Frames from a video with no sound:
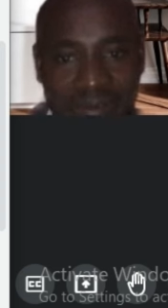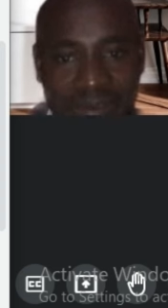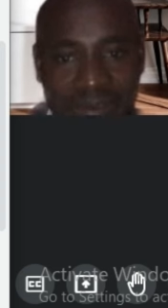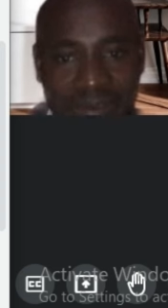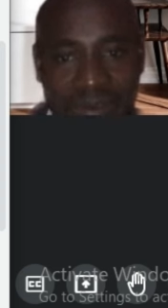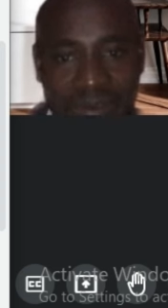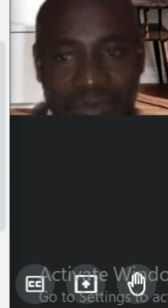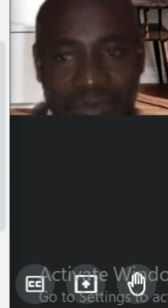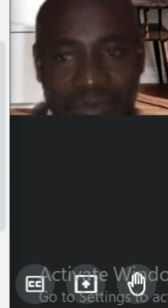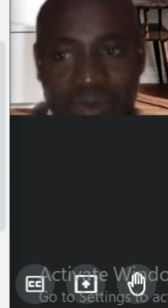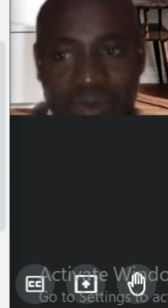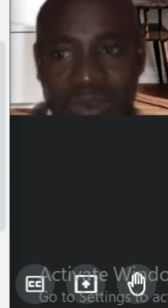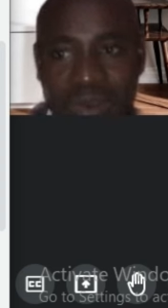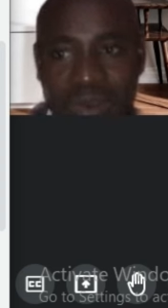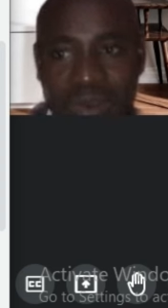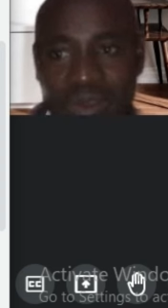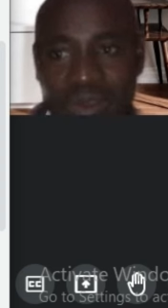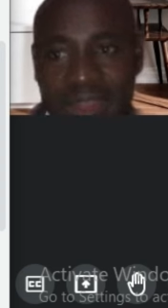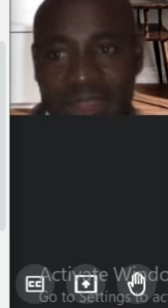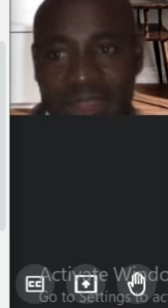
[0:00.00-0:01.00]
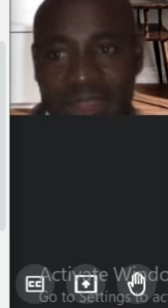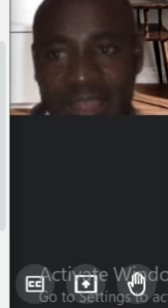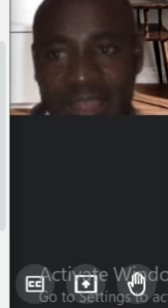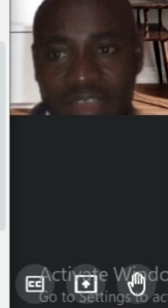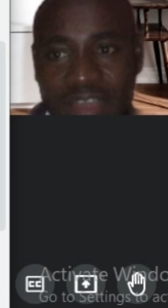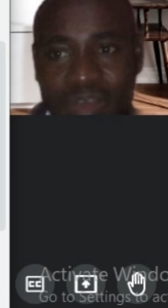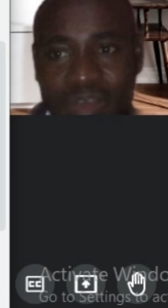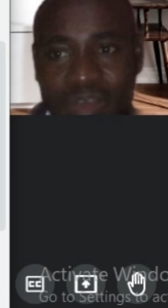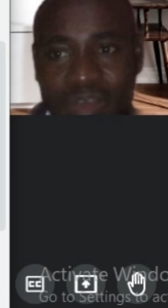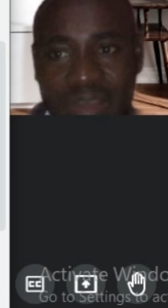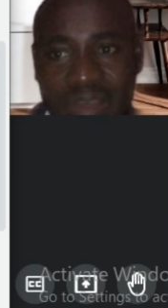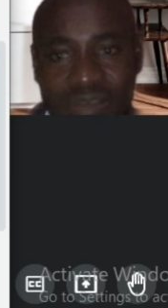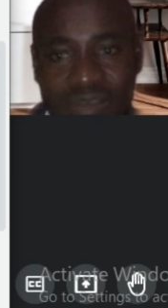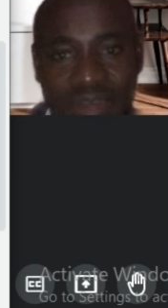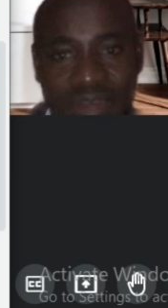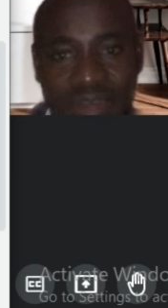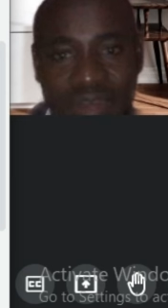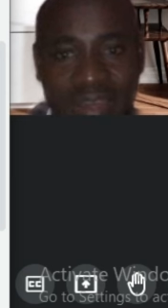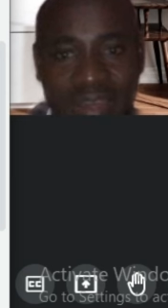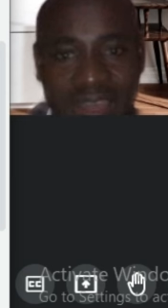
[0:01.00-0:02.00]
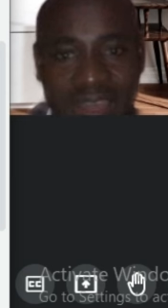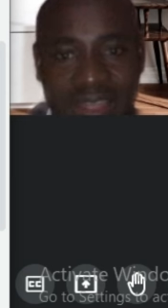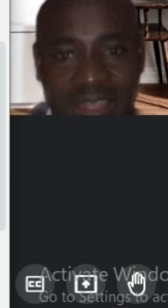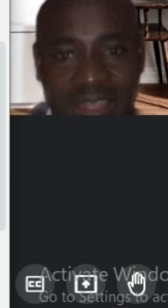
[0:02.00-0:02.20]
When we're looking at isomers of alkane,